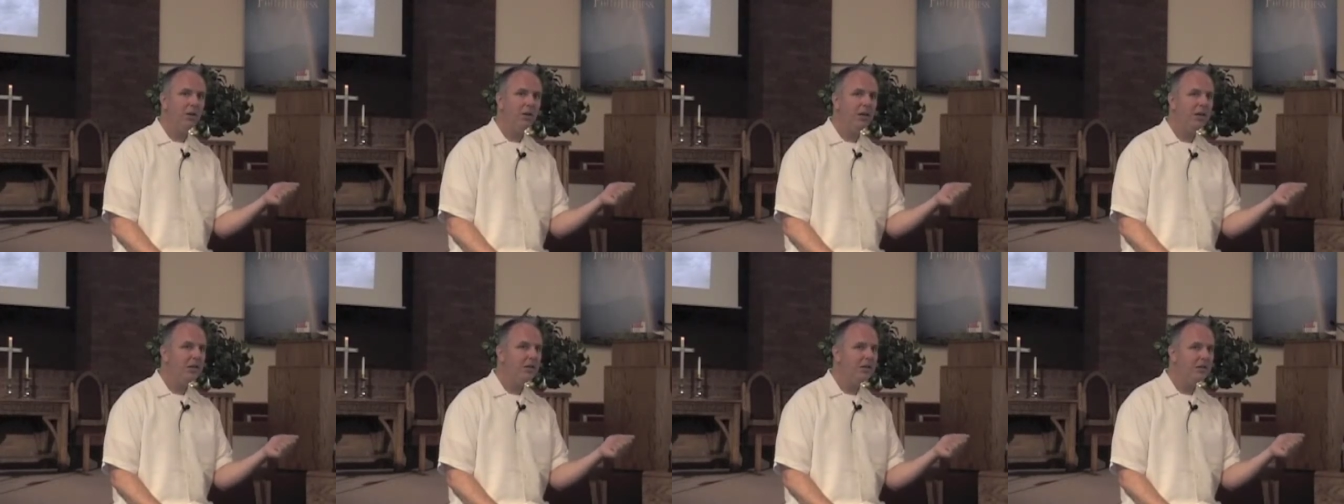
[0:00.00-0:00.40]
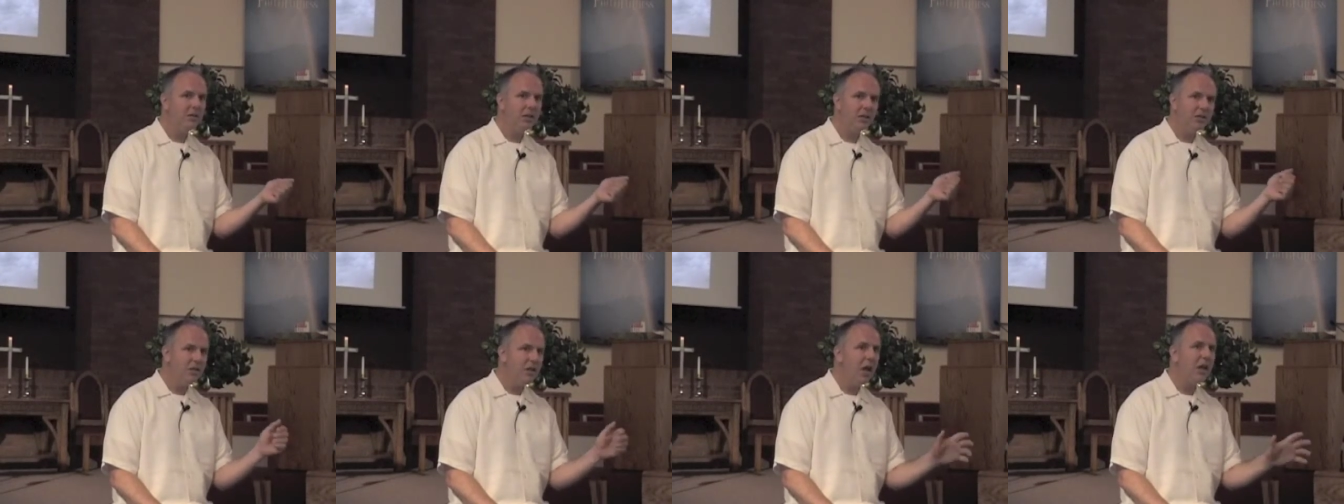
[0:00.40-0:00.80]
He
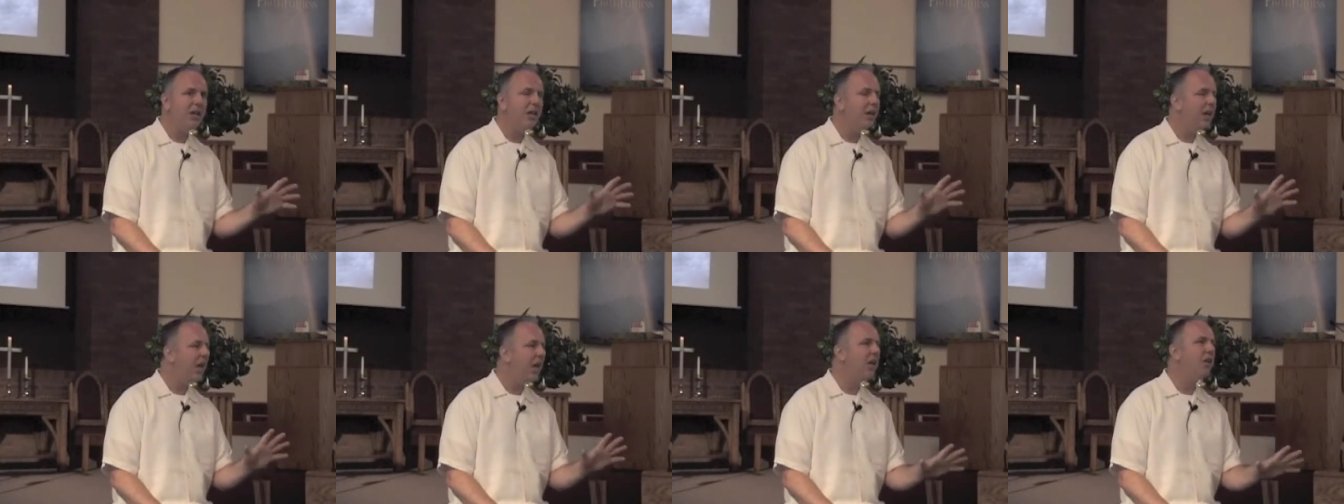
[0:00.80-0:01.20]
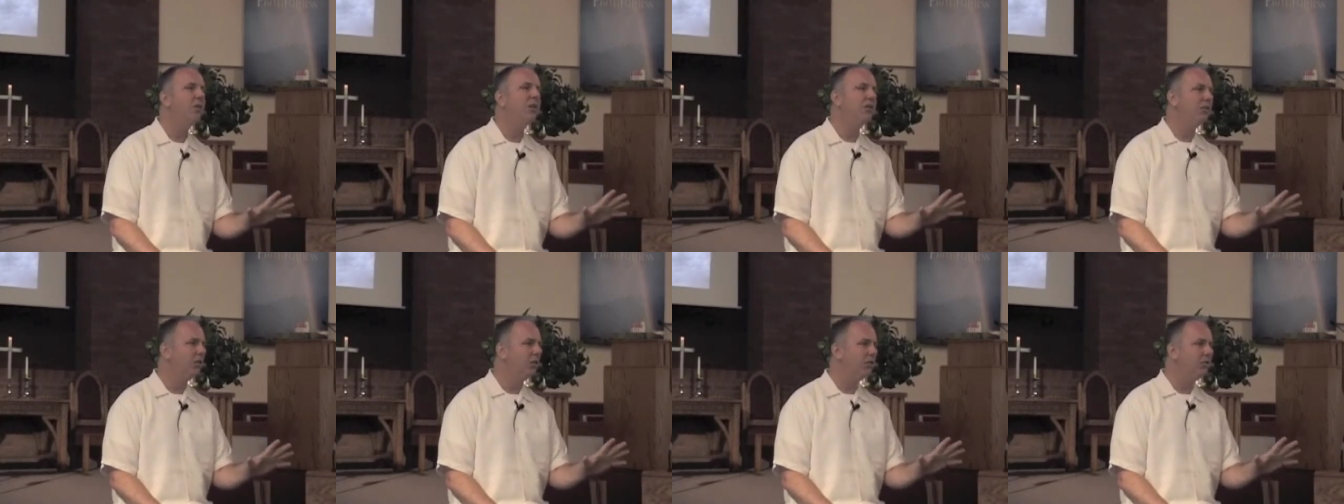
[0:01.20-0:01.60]
does not get
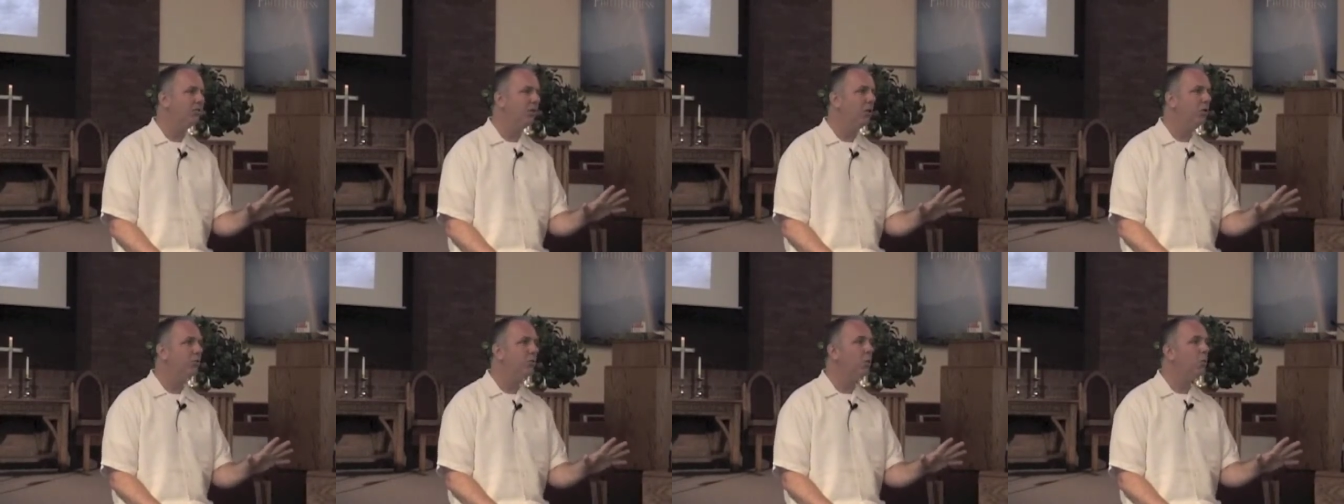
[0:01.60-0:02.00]
angry at those folks,